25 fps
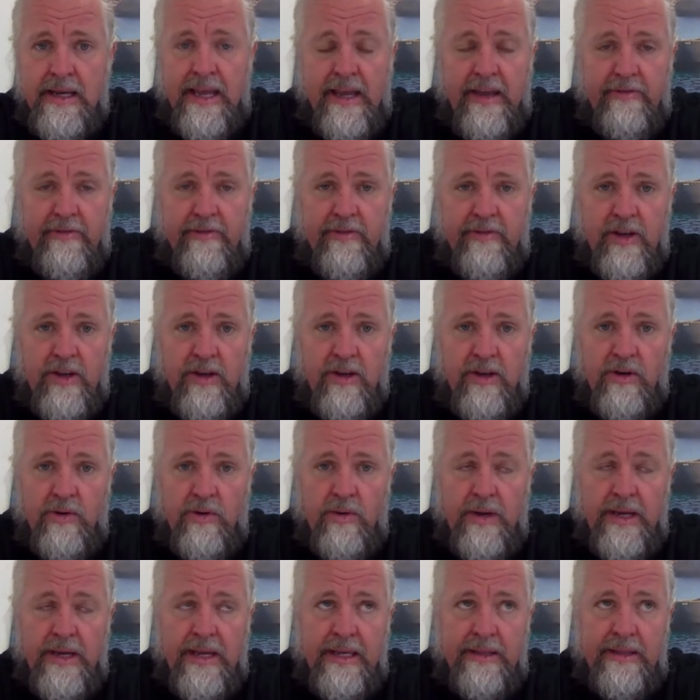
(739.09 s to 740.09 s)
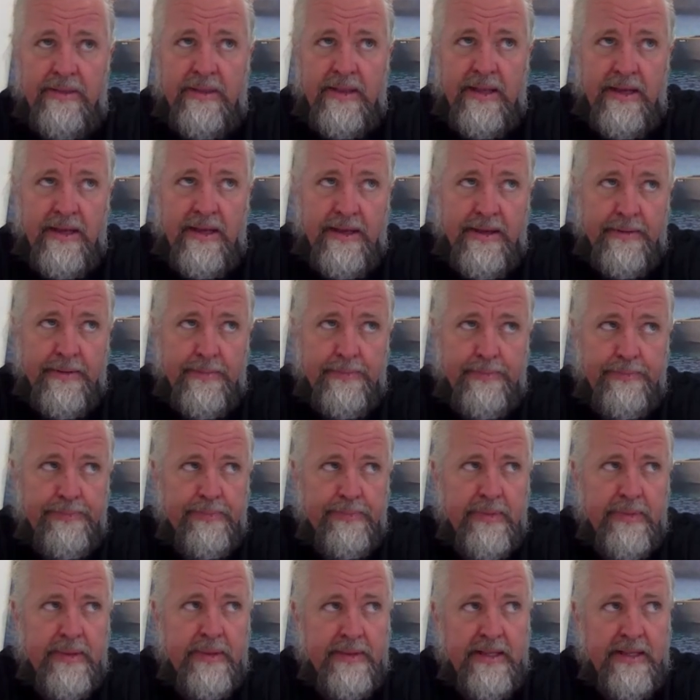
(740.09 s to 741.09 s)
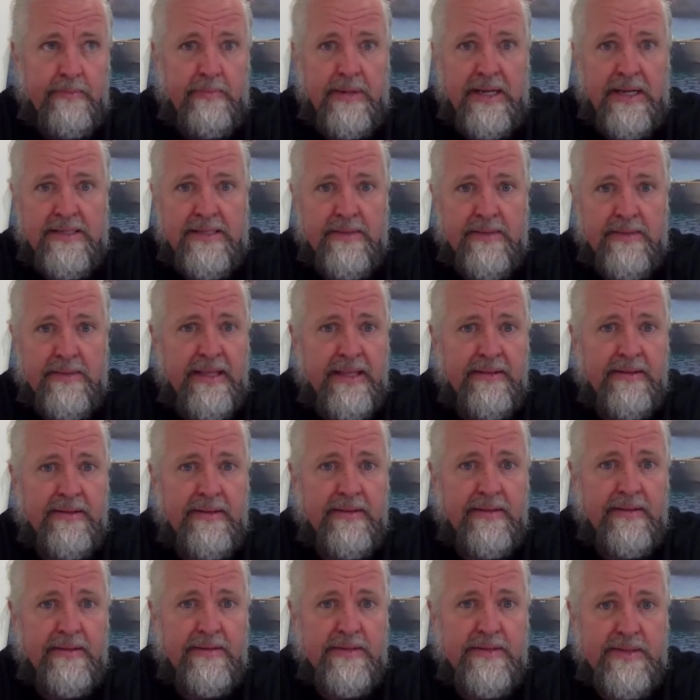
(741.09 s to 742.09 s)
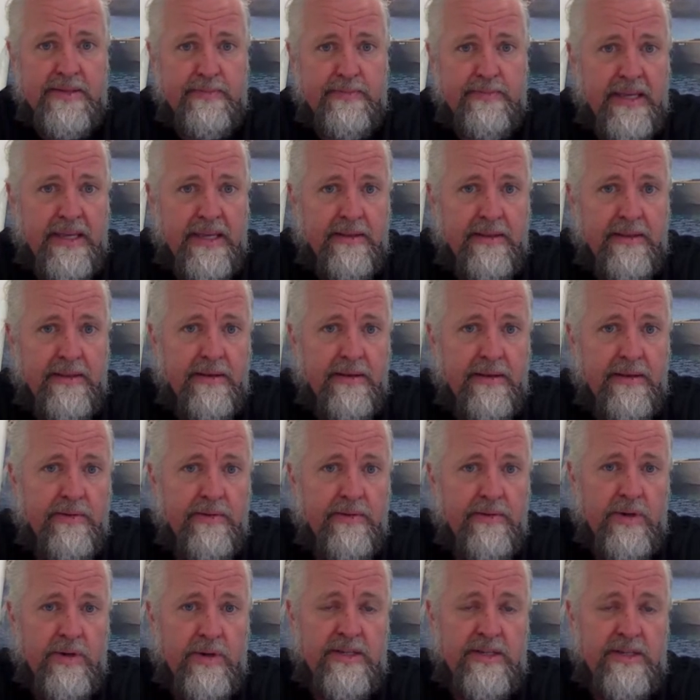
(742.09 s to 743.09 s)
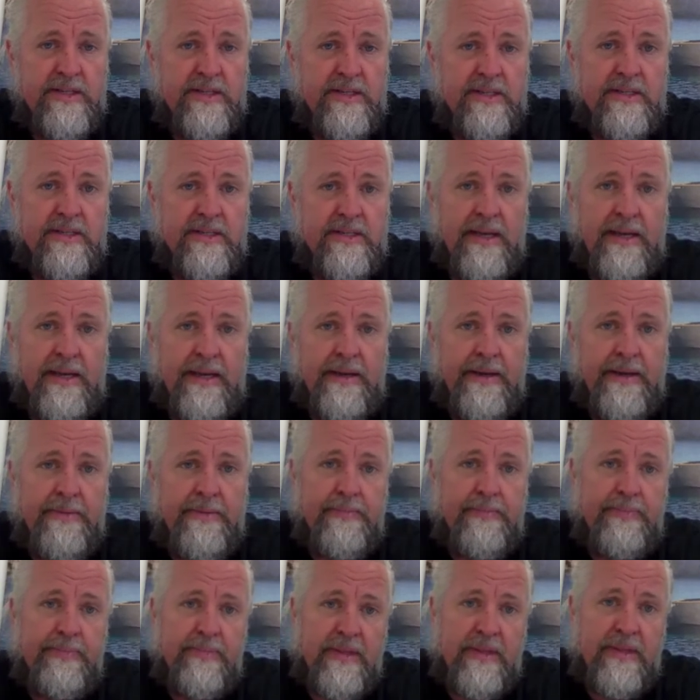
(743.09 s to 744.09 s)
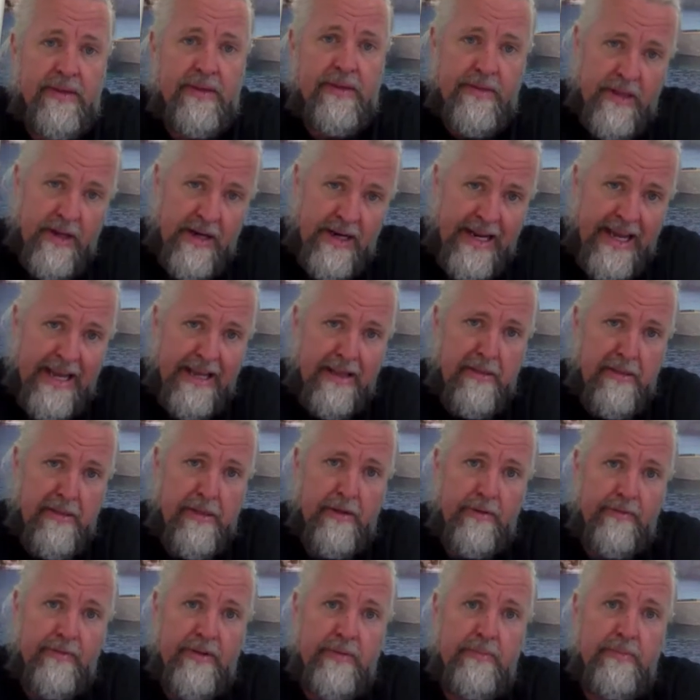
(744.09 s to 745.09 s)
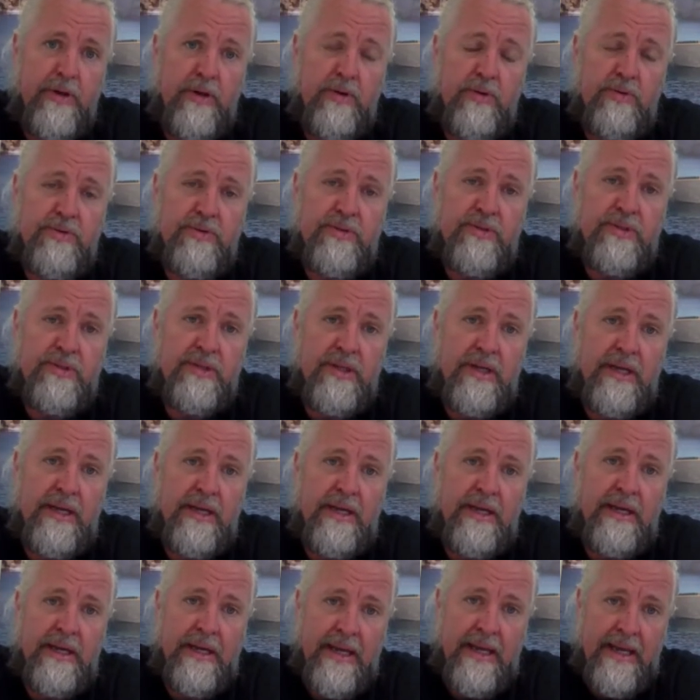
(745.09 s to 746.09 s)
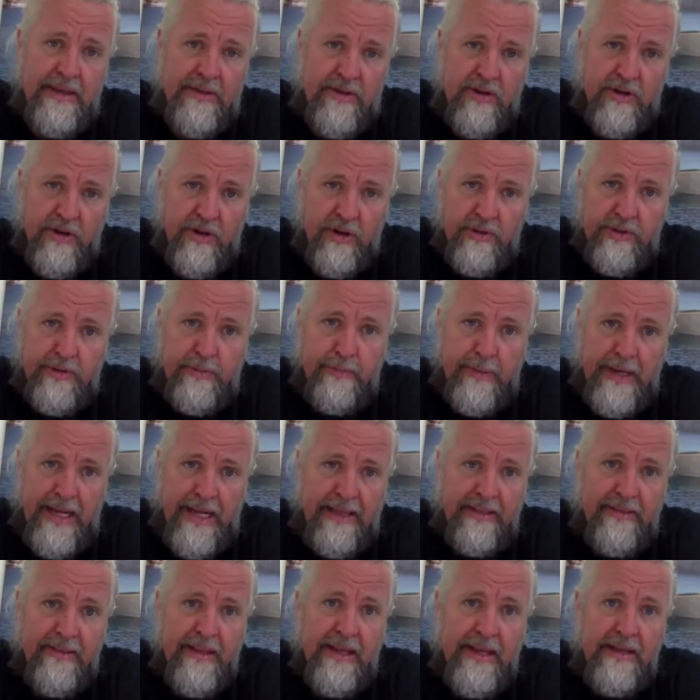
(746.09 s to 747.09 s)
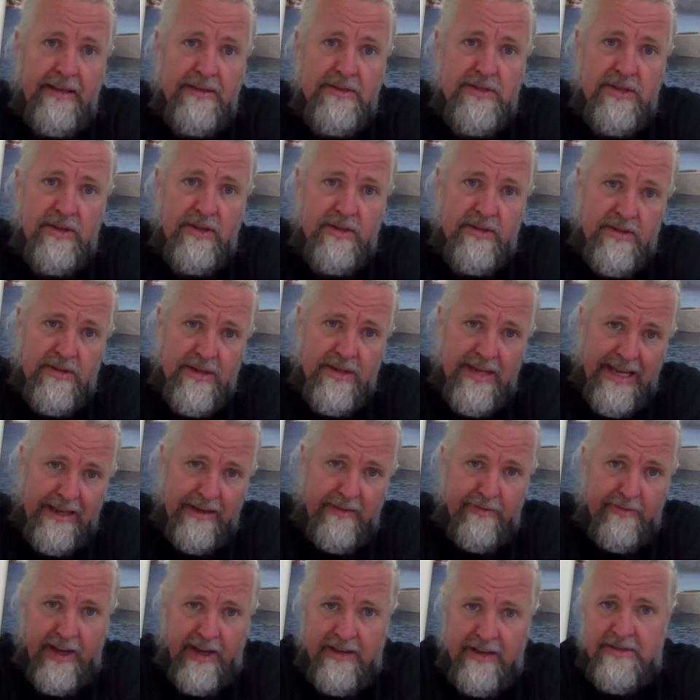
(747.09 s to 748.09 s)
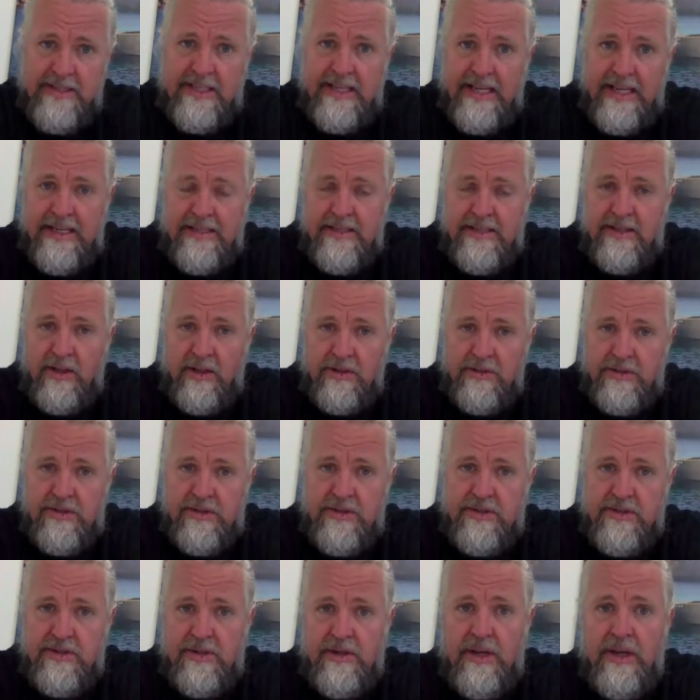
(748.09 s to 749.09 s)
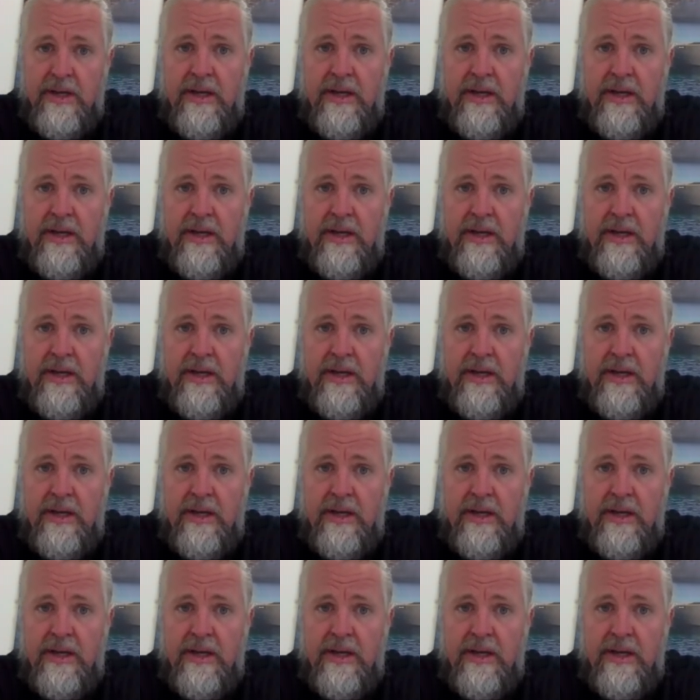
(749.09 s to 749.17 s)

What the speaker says: If you go in déplacement speed, which is the length of the boat, and you're not planing, so like 5-6 knots,